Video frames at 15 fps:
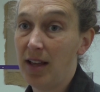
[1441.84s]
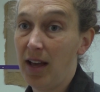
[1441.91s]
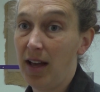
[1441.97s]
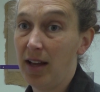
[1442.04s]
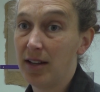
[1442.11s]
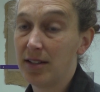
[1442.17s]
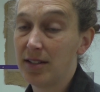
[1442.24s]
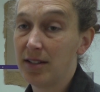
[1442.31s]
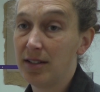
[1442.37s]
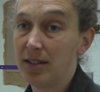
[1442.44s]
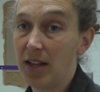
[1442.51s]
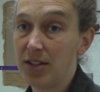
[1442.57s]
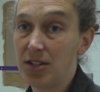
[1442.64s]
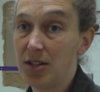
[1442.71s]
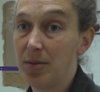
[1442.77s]

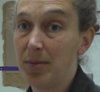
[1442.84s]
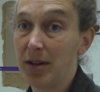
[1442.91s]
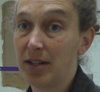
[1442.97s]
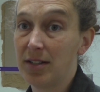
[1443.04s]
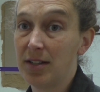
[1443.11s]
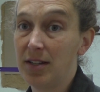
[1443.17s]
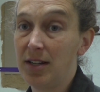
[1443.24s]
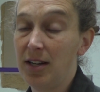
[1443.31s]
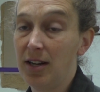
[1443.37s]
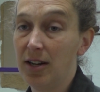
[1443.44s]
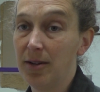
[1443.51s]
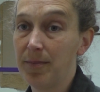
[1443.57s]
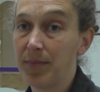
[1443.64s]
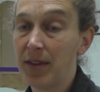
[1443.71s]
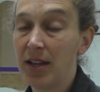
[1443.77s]
that she depicted
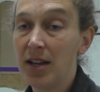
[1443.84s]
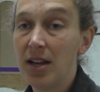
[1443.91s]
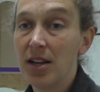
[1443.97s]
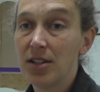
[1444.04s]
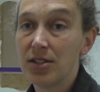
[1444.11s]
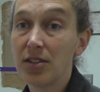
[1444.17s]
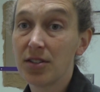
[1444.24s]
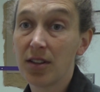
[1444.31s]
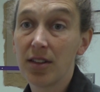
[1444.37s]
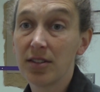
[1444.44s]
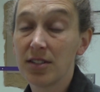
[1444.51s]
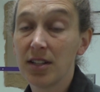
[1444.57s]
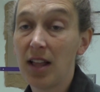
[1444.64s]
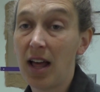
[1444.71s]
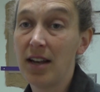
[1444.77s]
here. So
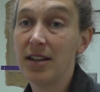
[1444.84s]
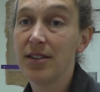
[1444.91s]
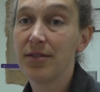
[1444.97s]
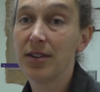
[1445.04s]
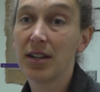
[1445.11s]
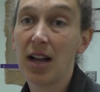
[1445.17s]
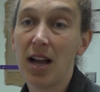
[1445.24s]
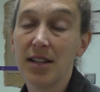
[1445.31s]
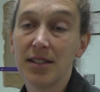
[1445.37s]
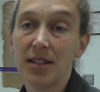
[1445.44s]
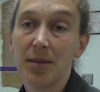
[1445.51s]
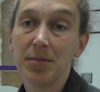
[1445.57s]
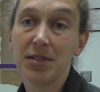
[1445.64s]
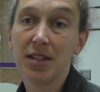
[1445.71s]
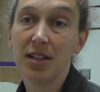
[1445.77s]
there's a lot of different
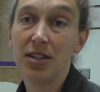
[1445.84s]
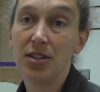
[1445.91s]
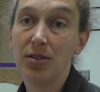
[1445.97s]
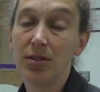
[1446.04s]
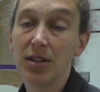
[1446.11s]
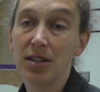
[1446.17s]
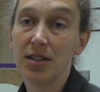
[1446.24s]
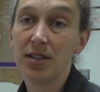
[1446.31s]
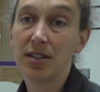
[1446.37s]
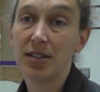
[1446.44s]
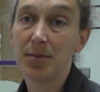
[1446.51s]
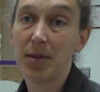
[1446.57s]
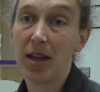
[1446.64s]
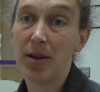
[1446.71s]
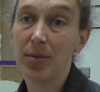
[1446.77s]
concepts that you can
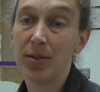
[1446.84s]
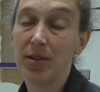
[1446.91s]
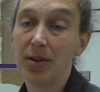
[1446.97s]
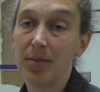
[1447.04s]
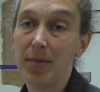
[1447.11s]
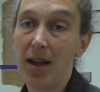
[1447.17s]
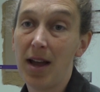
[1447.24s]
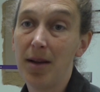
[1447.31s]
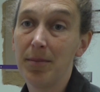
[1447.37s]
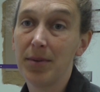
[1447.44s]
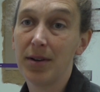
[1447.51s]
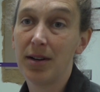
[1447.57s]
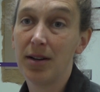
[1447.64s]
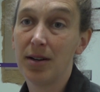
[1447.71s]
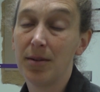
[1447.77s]
display with your map.
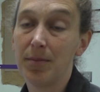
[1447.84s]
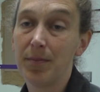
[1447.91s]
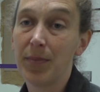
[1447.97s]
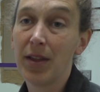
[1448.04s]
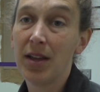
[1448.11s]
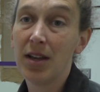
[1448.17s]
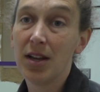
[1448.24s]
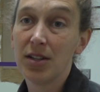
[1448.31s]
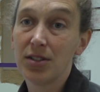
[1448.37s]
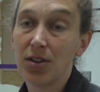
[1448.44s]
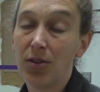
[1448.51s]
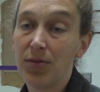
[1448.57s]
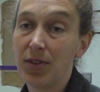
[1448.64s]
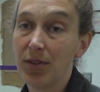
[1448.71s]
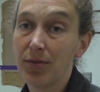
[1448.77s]

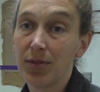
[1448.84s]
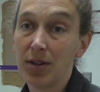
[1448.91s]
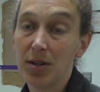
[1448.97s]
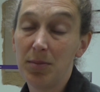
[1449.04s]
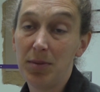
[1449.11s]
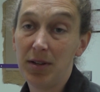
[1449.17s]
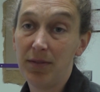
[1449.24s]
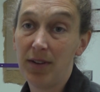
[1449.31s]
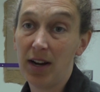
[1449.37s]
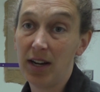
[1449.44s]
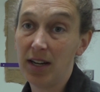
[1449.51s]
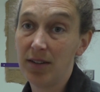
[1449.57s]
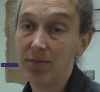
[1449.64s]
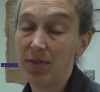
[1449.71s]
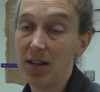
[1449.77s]
So feel free to be
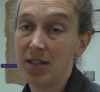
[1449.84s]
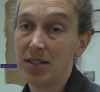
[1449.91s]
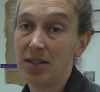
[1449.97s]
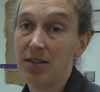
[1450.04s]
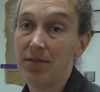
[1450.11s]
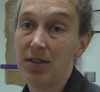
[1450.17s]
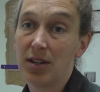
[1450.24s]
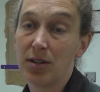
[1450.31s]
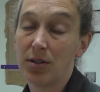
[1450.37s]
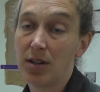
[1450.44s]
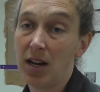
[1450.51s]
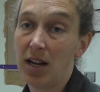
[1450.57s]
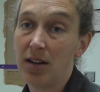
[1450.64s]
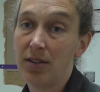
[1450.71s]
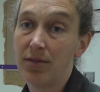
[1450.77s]
very inventive and
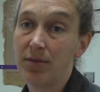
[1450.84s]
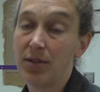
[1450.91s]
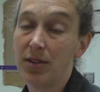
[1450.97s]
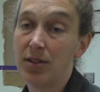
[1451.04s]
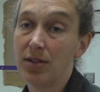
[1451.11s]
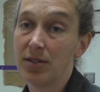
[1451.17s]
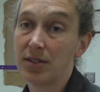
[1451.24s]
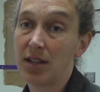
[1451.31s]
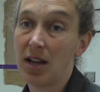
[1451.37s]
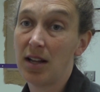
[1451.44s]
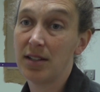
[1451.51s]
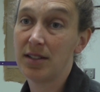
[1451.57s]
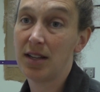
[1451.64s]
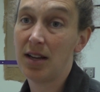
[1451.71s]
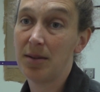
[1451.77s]
creative with those
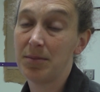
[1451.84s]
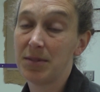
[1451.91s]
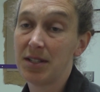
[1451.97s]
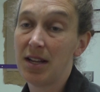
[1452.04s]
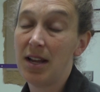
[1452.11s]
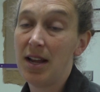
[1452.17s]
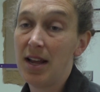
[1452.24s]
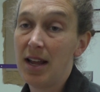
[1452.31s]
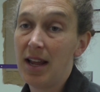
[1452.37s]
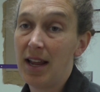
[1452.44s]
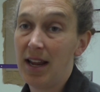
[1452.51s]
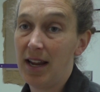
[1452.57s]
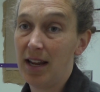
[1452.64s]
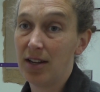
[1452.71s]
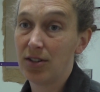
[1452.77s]
concepts
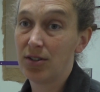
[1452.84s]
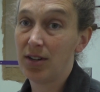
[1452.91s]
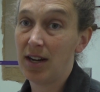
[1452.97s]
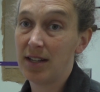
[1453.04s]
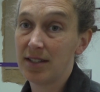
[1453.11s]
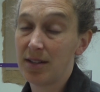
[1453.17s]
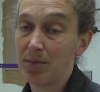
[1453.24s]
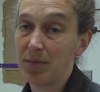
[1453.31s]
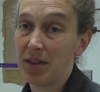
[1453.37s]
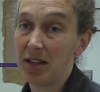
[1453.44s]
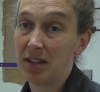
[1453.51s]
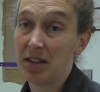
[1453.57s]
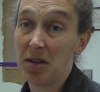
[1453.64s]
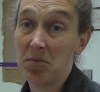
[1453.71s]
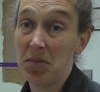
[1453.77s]
and create
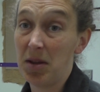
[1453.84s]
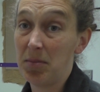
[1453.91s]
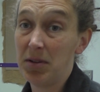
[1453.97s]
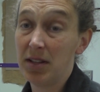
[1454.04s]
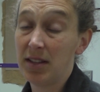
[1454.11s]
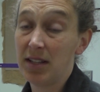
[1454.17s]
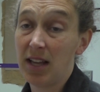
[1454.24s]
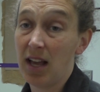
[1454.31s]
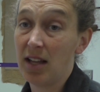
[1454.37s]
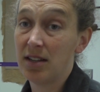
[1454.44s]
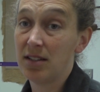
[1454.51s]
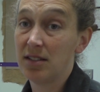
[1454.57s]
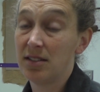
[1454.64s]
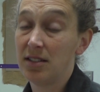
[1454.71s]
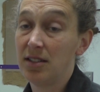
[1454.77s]
something that maybe in the end
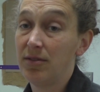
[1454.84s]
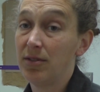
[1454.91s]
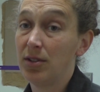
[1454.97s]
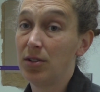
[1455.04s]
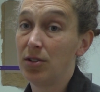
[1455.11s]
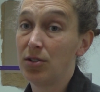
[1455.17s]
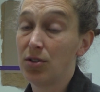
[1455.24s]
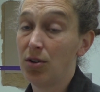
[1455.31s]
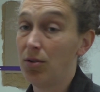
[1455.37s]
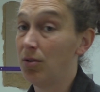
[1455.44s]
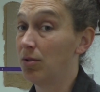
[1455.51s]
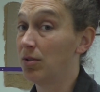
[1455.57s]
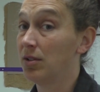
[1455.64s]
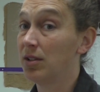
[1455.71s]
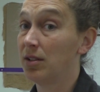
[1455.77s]
doesn't even
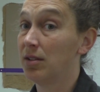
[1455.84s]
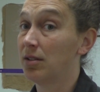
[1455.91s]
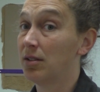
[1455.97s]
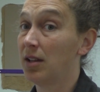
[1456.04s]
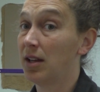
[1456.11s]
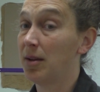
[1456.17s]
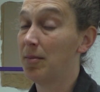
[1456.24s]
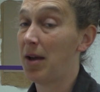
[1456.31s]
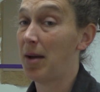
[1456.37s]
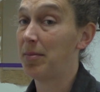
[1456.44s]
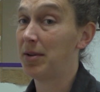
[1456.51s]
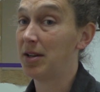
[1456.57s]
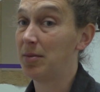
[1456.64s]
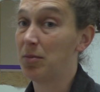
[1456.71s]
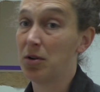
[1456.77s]
totally look like a map
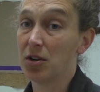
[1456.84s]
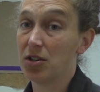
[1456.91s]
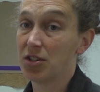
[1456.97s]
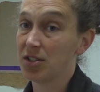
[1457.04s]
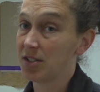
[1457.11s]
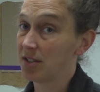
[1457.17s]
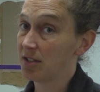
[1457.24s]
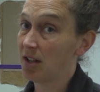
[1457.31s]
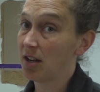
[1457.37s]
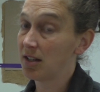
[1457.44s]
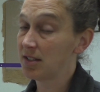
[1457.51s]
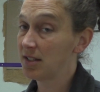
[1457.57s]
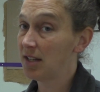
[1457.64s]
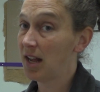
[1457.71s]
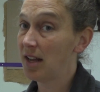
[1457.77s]
anymore. Just as long
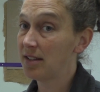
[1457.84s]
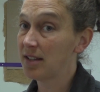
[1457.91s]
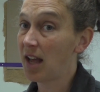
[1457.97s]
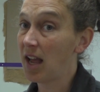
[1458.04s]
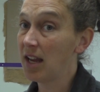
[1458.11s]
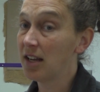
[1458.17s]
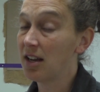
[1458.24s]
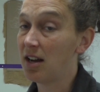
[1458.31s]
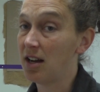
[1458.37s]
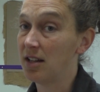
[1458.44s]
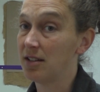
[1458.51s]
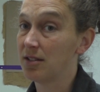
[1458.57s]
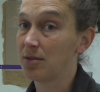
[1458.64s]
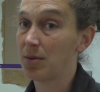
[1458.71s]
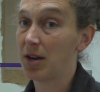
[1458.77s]
as it has
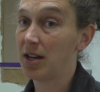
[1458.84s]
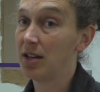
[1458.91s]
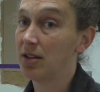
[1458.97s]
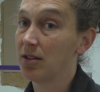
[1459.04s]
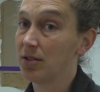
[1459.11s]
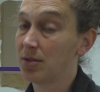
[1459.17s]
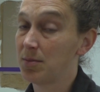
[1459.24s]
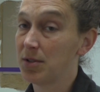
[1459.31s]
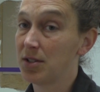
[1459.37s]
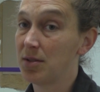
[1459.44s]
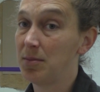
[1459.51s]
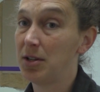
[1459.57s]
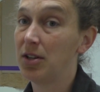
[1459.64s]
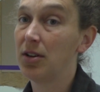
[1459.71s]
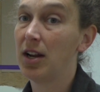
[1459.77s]
icons, right? You're supposed to
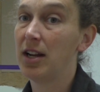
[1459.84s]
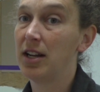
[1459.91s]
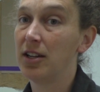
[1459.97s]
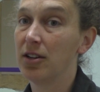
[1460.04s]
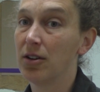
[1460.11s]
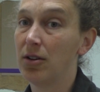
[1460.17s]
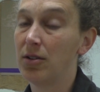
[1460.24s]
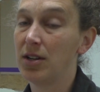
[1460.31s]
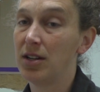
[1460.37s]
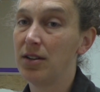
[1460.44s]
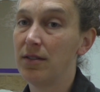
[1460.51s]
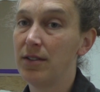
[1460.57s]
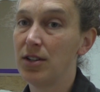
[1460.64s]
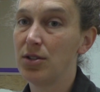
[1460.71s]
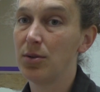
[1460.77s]
be creating your own
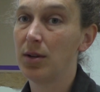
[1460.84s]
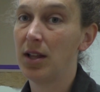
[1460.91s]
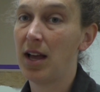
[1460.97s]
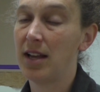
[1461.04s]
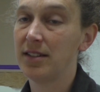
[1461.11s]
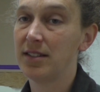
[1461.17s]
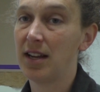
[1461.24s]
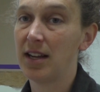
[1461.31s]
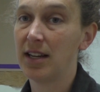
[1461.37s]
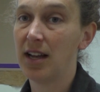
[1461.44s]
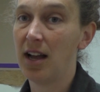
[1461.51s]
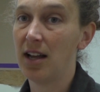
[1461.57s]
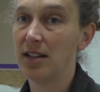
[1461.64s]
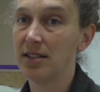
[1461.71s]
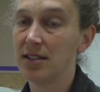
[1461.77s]
individualized
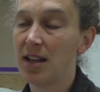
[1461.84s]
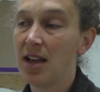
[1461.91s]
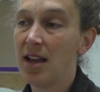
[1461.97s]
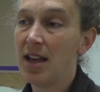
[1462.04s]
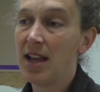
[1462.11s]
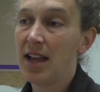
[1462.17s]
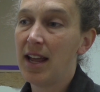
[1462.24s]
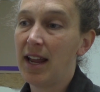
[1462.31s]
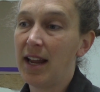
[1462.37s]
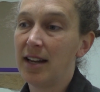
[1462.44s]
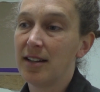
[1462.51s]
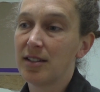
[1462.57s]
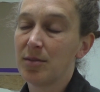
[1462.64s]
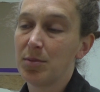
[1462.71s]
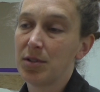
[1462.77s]
icons, and
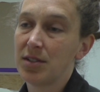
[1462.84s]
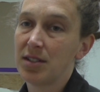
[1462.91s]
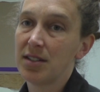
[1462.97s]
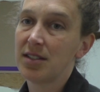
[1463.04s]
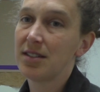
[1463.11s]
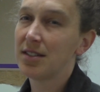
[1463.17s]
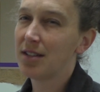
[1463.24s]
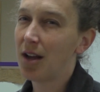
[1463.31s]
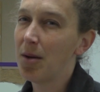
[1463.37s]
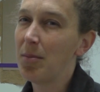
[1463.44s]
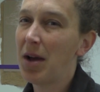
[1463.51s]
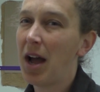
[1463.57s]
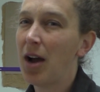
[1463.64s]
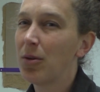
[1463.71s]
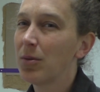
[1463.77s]
it's supposed to
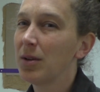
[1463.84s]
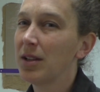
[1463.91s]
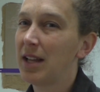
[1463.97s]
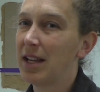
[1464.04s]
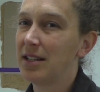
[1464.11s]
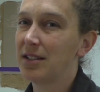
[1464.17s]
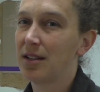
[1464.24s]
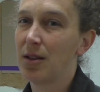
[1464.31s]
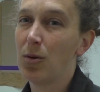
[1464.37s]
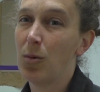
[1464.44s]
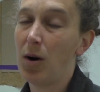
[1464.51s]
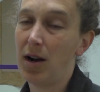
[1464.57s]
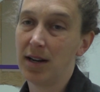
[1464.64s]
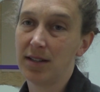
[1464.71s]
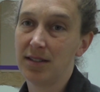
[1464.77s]
somehow relate to the
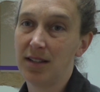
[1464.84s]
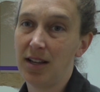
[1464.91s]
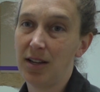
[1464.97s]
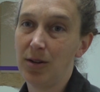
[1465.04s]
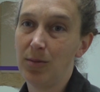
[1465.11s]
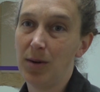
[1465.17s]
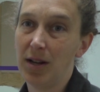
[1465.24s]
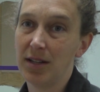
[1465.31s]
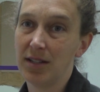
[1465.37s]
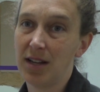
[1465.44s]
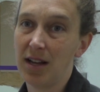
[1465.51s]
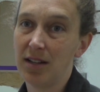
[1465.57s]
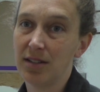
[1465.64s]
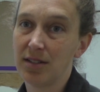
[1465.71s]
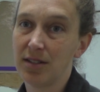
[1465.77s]
walks that you went
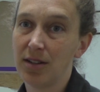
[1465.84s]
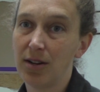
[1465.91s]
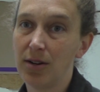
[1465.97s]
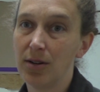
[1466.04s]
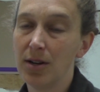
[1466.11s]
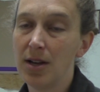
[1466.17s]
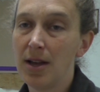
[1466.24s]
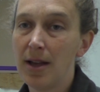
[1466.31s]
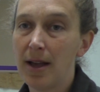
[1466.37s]
on. So